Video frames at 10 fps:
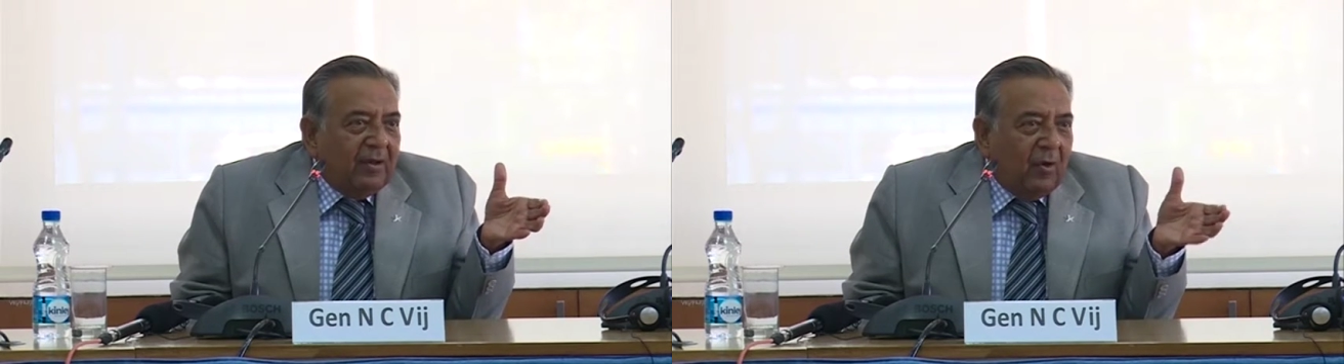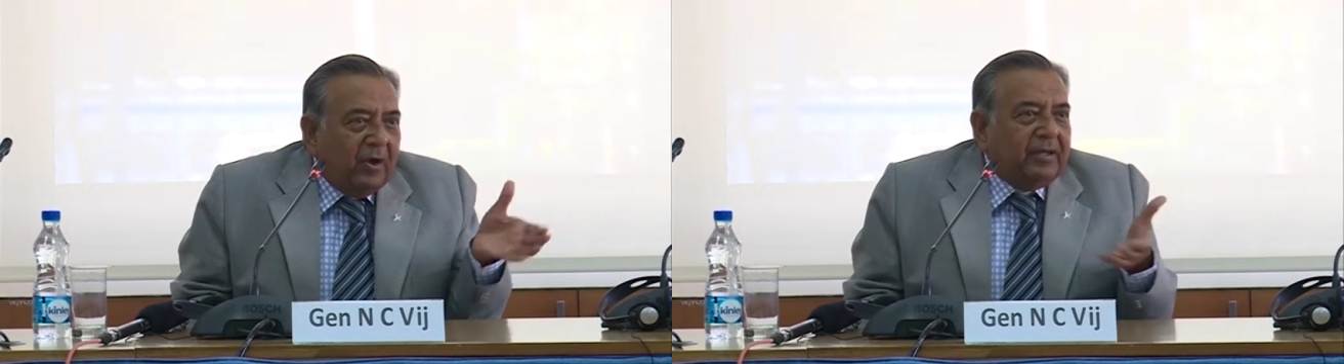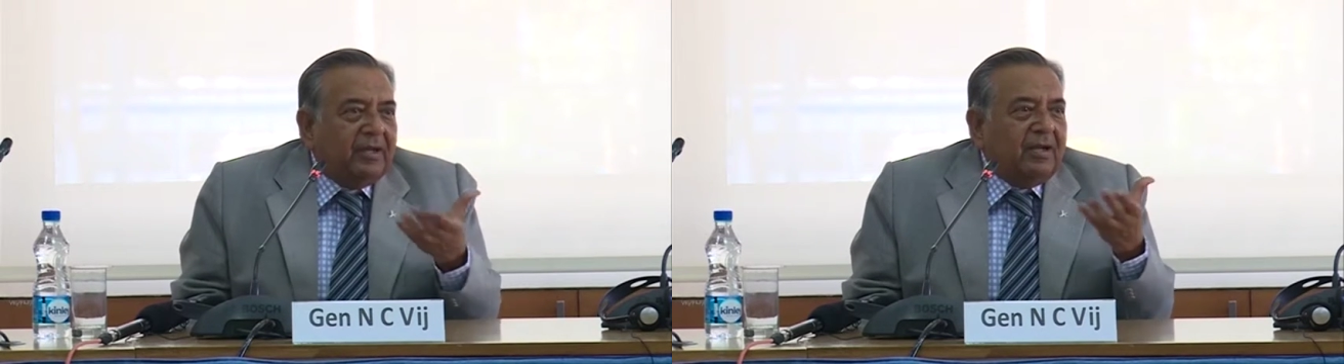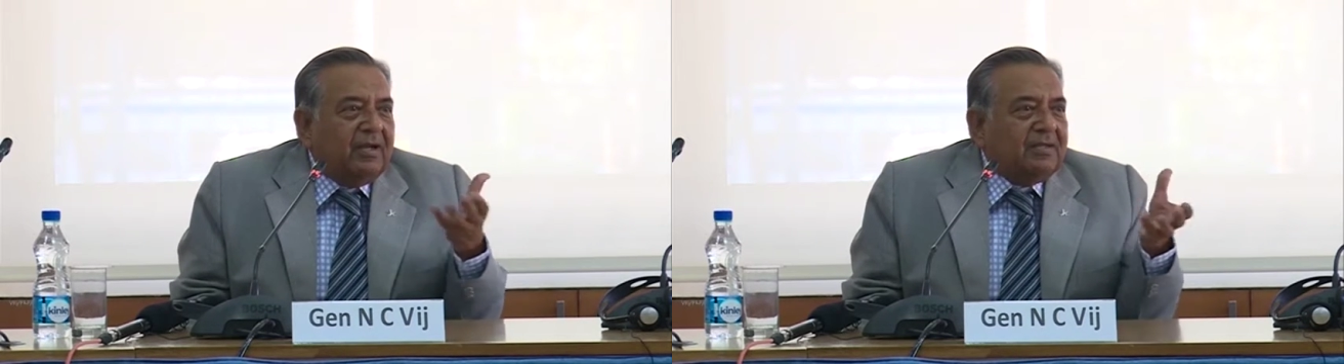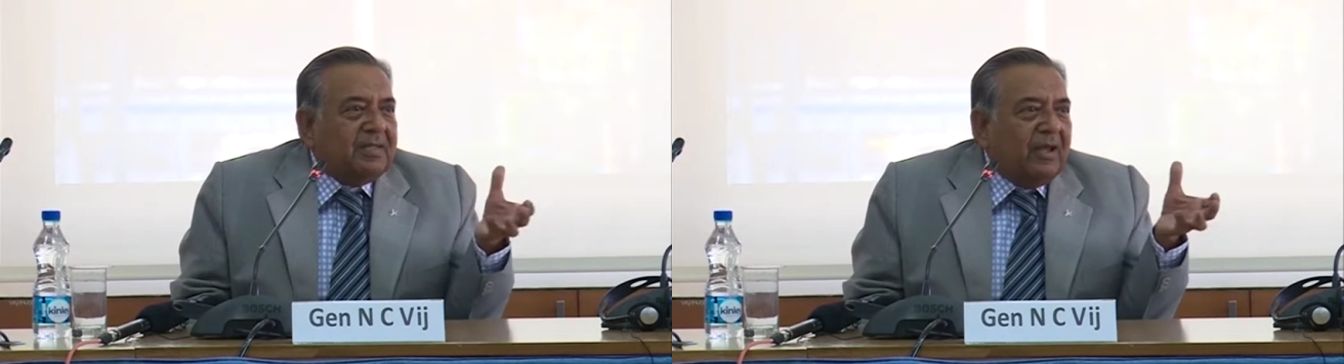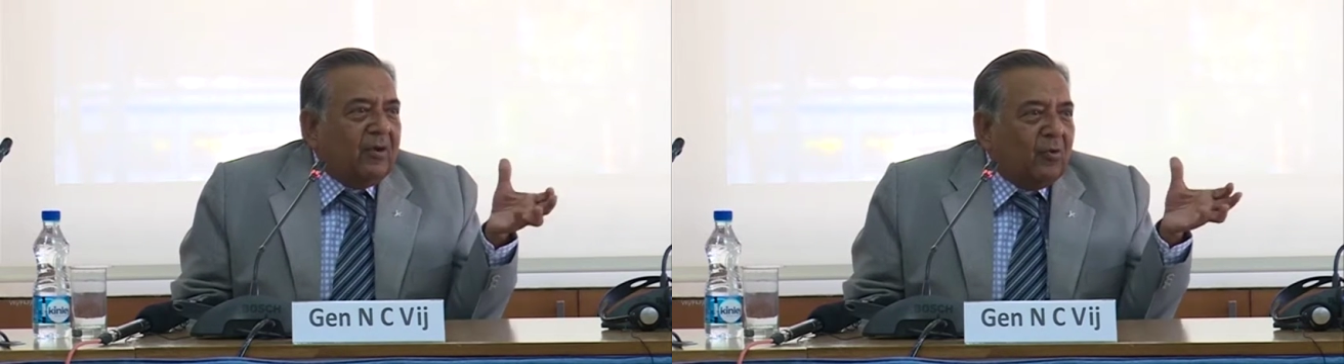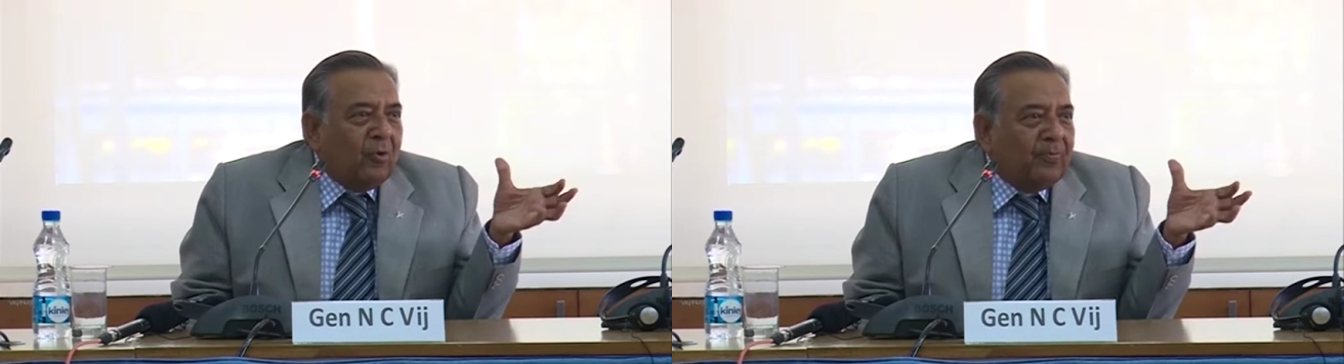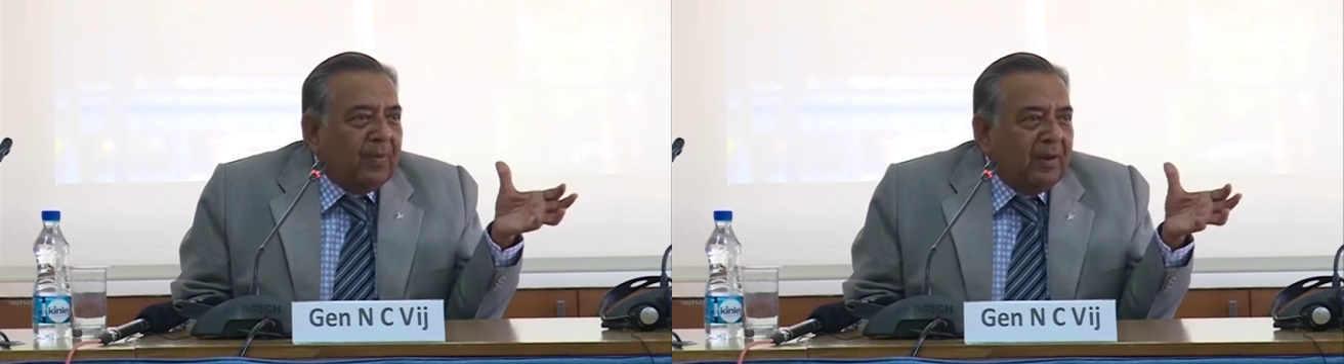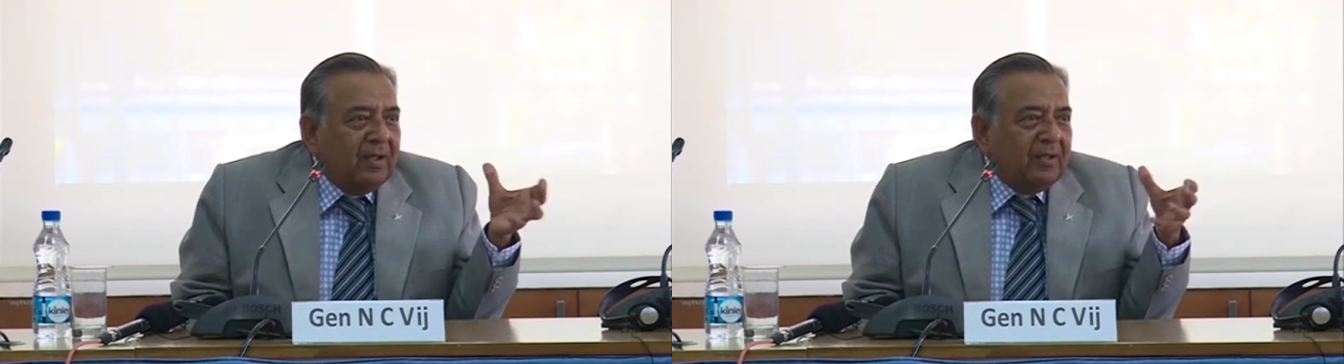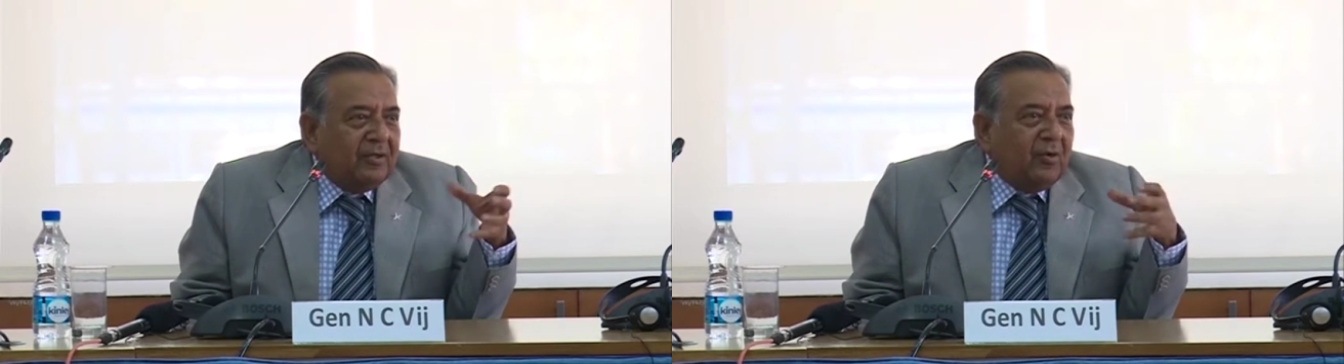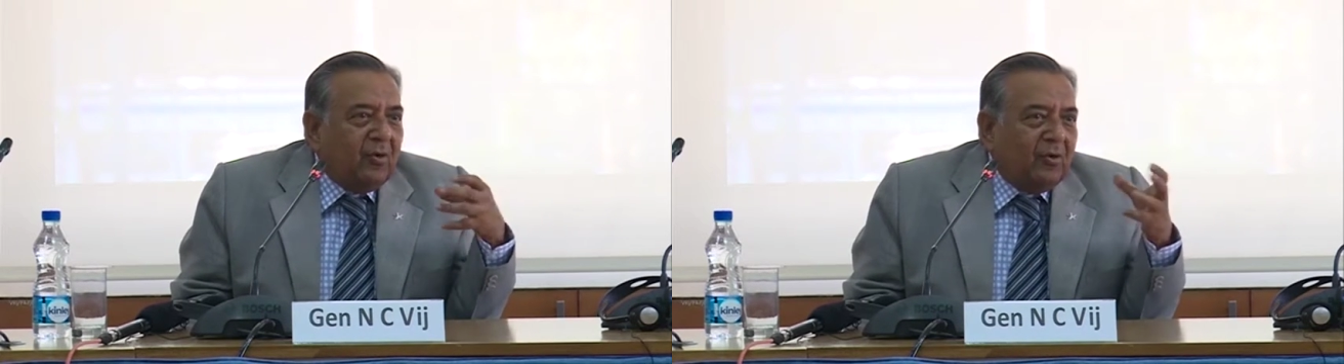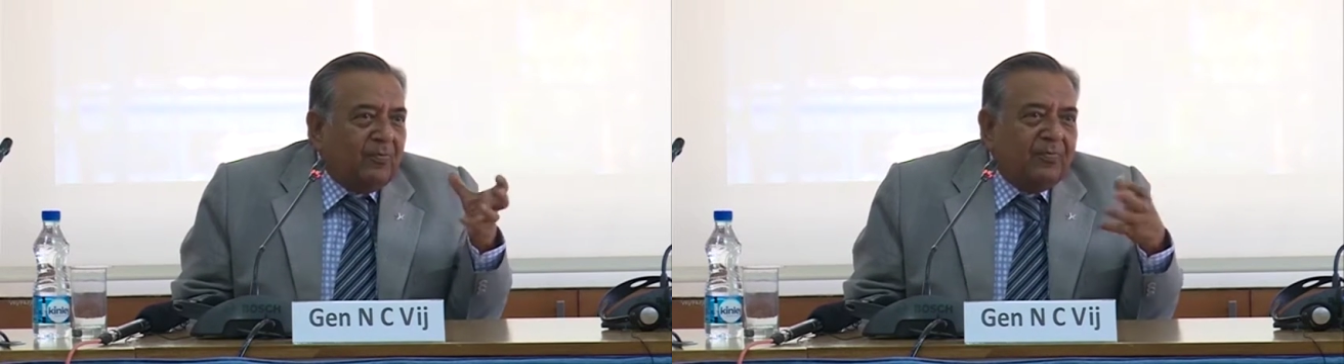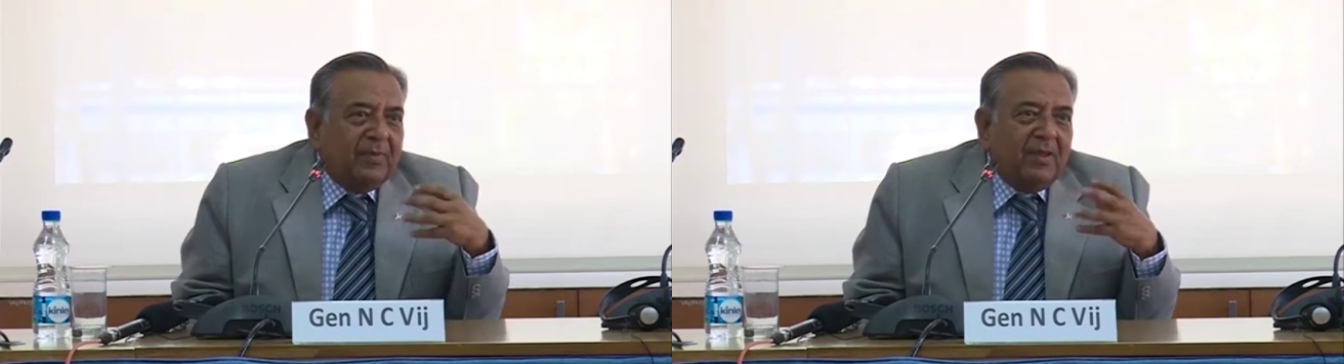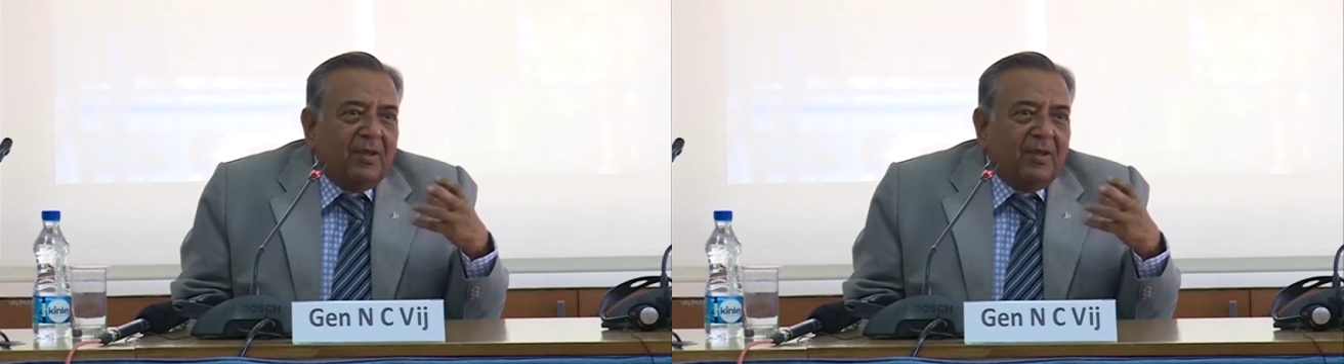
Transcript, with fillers: orators, they are good, you know,